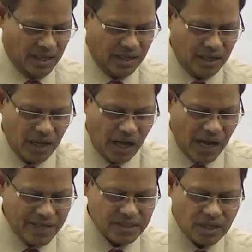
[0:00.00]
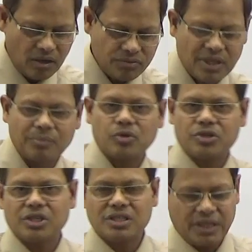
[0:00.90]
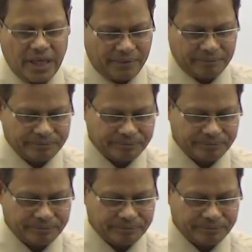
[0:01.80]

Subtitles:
I solve some questions here.